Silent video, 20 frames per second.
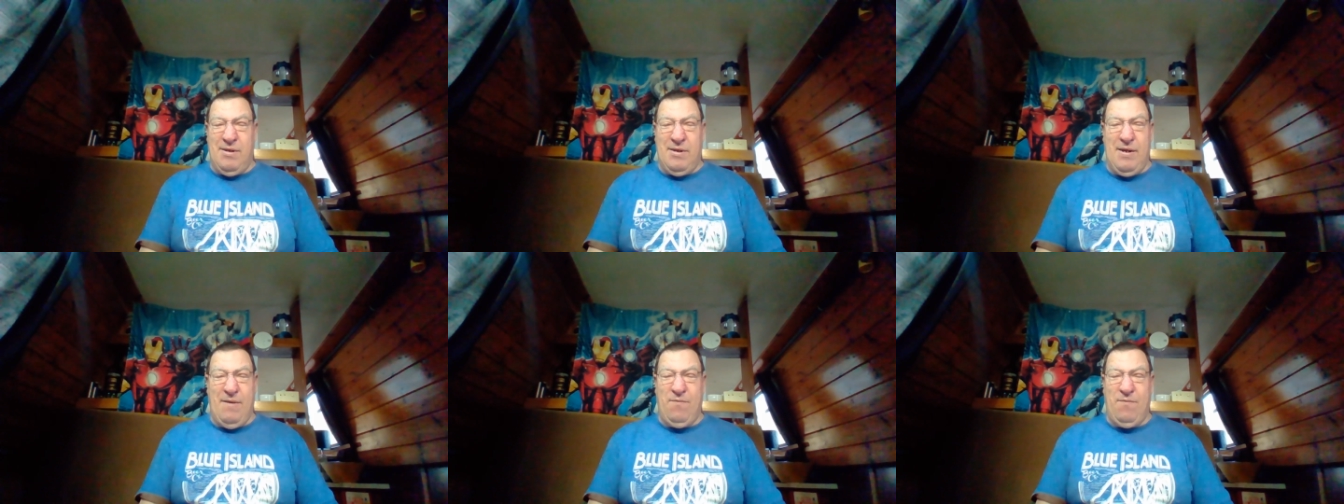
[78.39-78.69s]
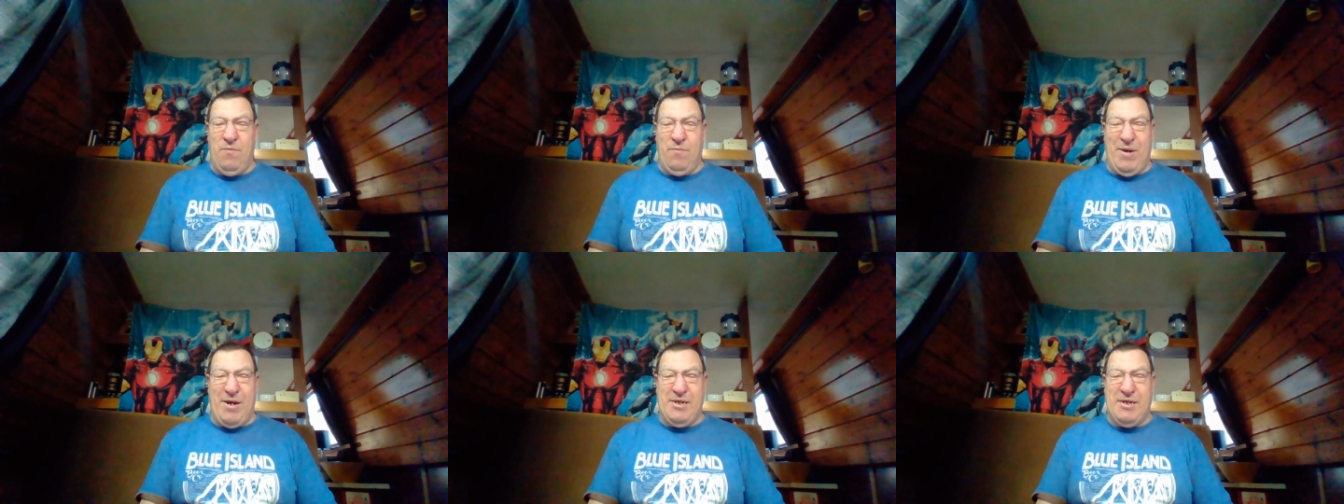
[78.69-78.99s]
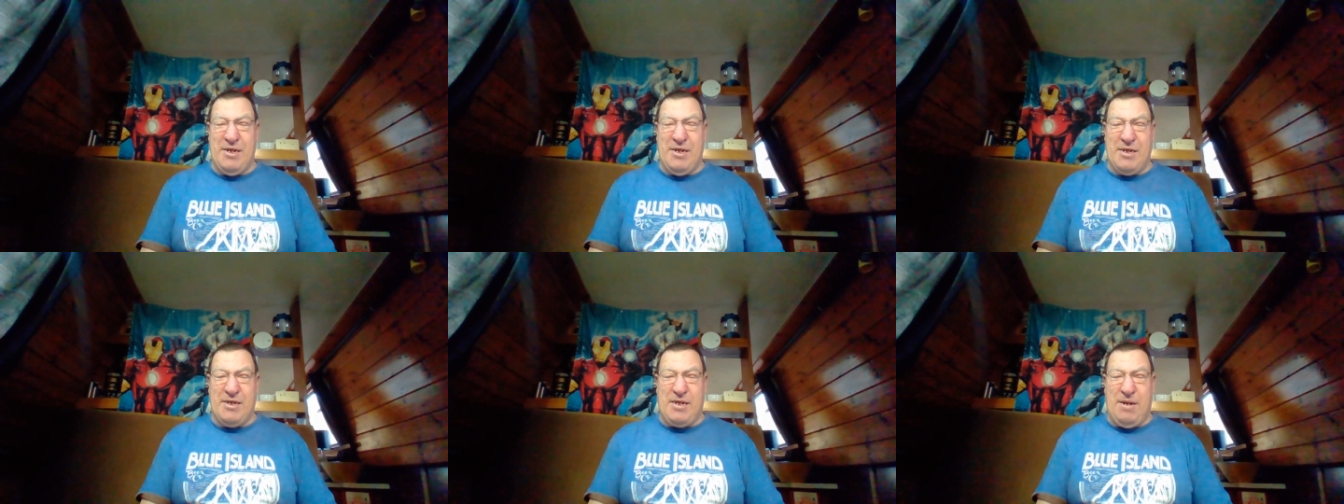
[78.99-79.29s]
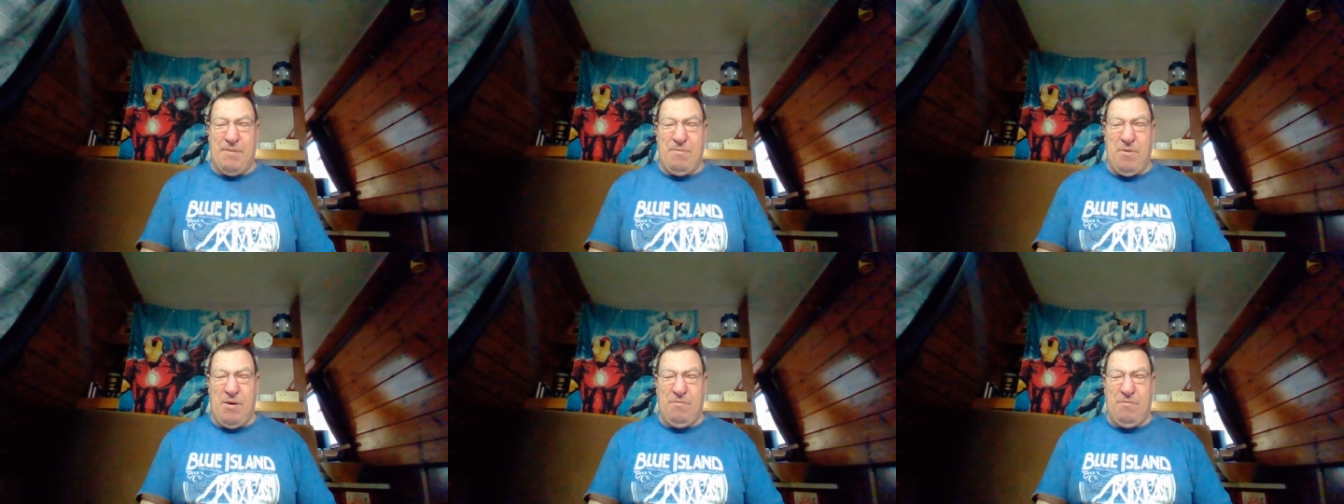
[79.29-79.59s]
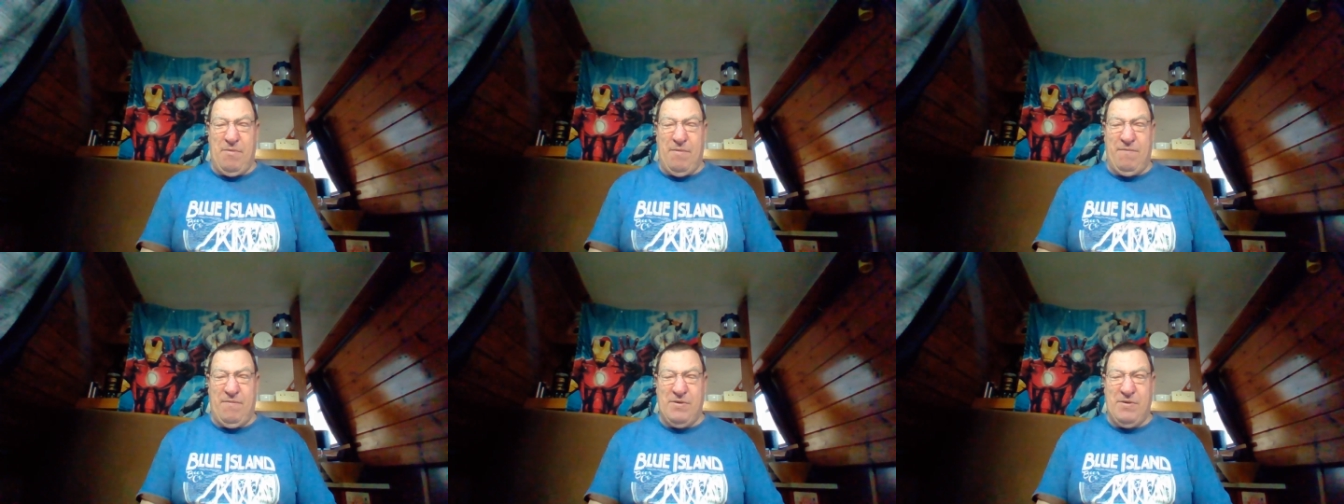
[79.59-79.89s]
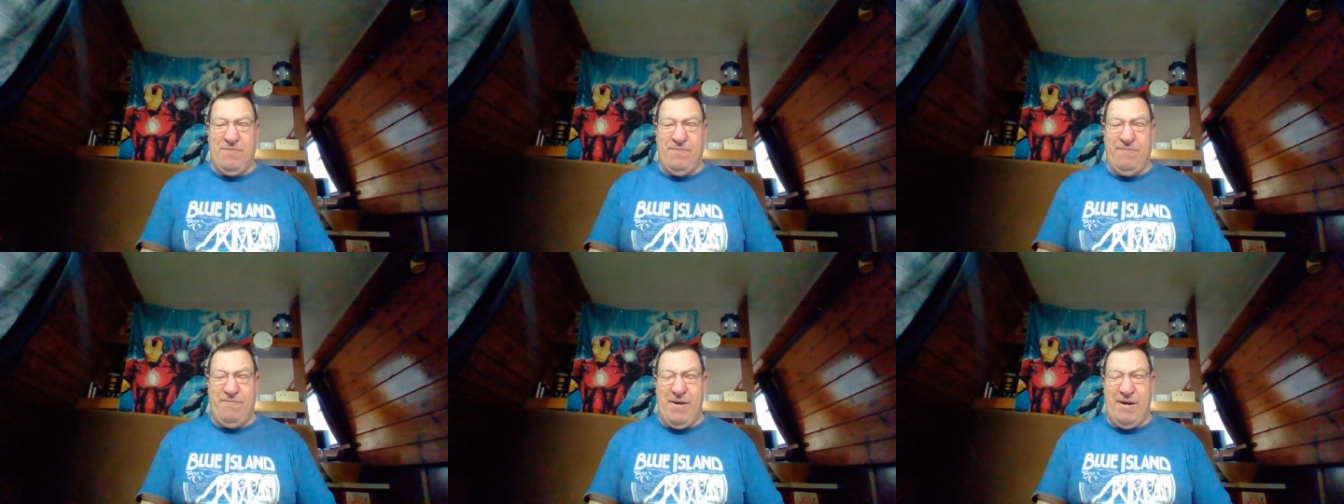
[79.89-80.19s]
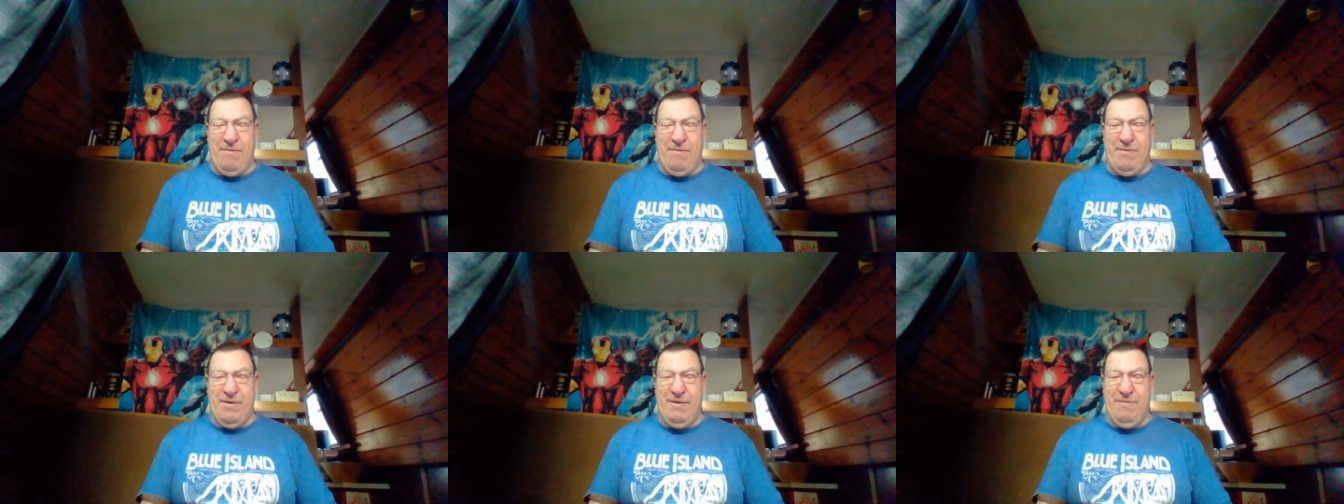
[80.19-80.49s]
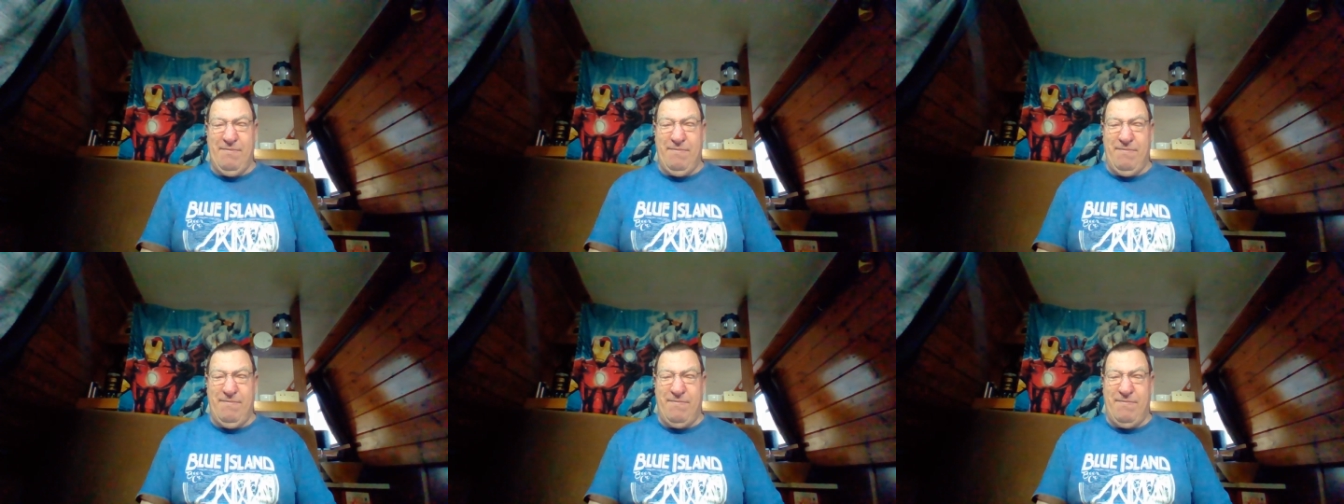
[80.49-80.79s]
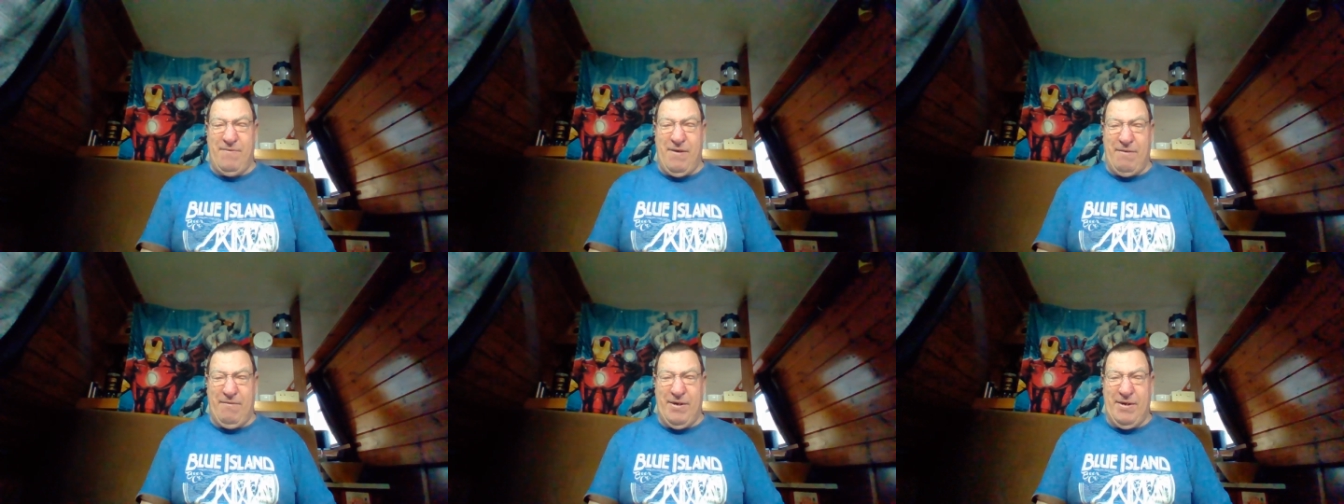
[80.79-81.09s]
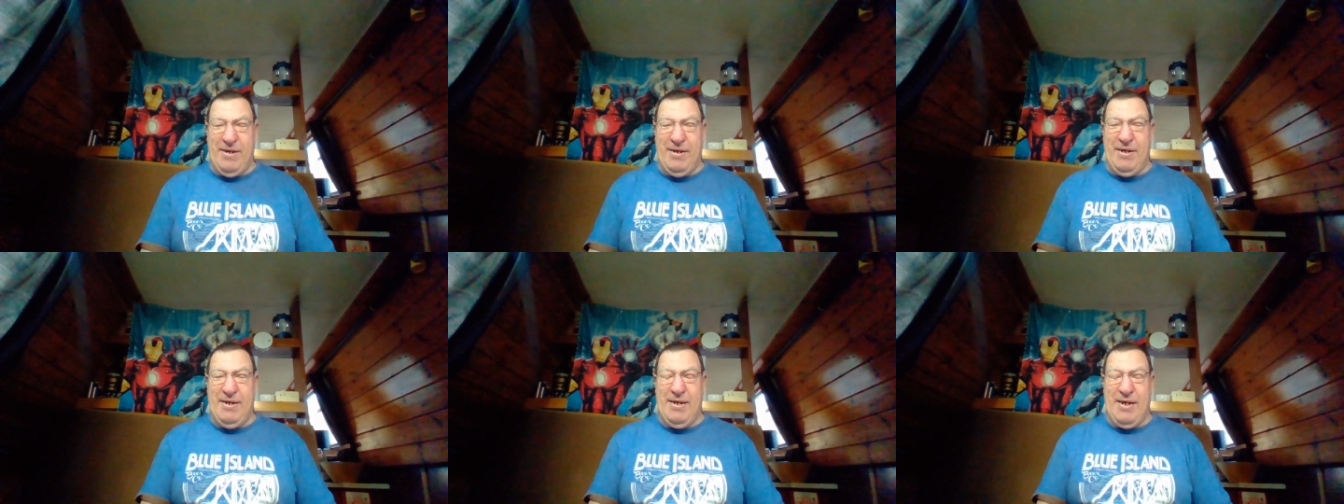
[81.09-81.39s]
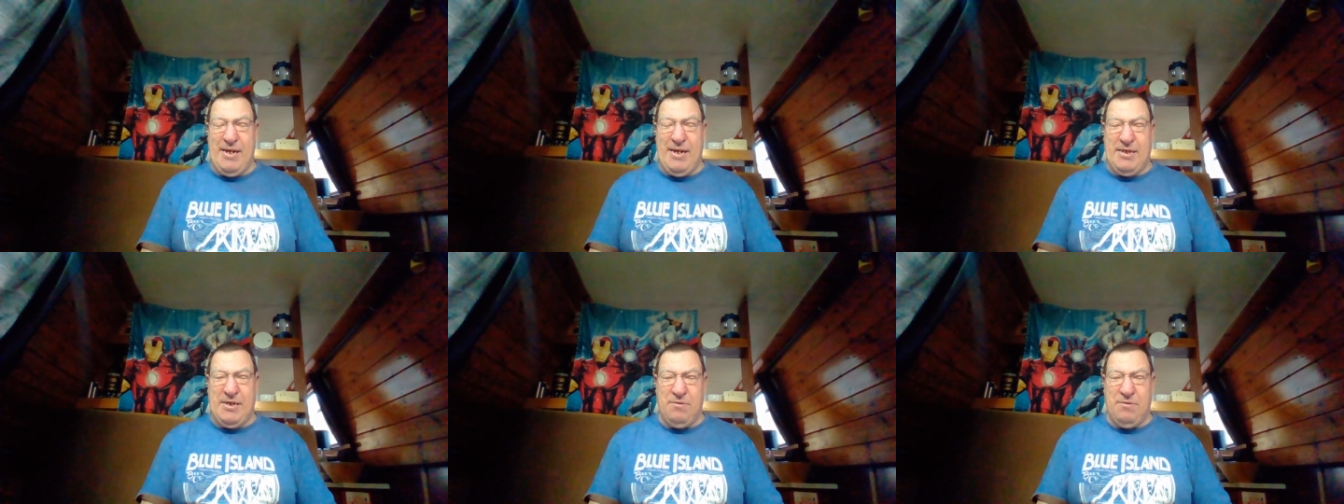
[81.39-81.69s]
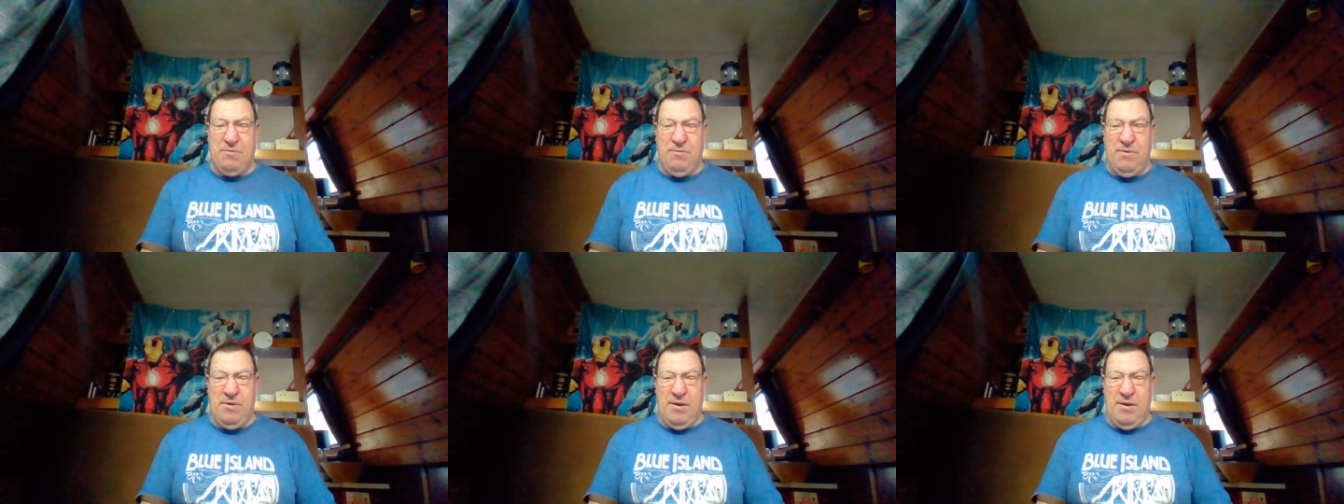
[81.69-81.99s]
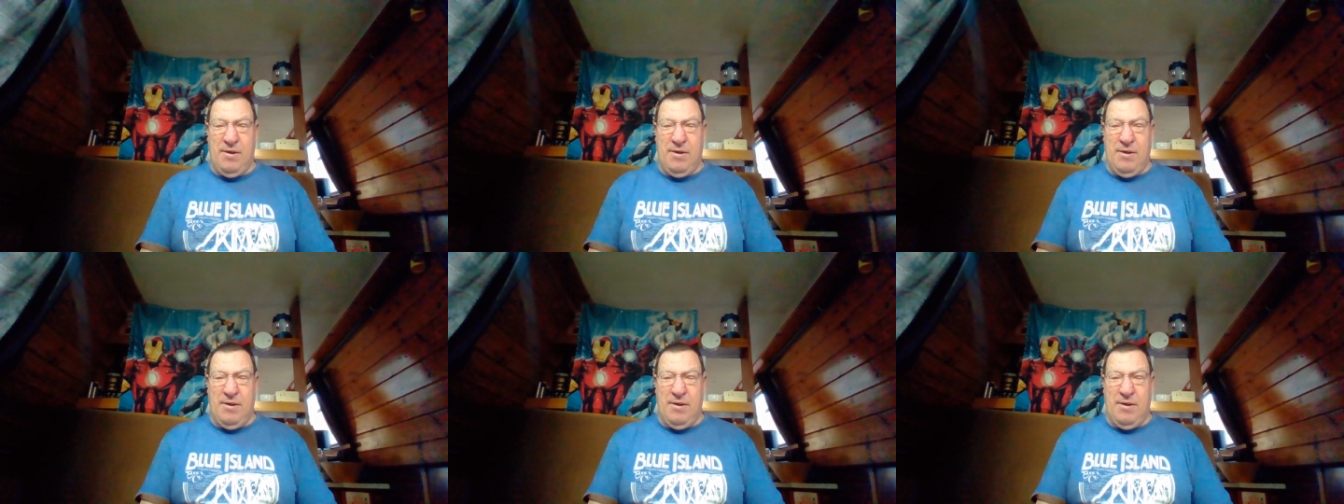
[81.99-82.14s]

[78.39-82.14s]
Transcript: the information that's come up with is very, very little,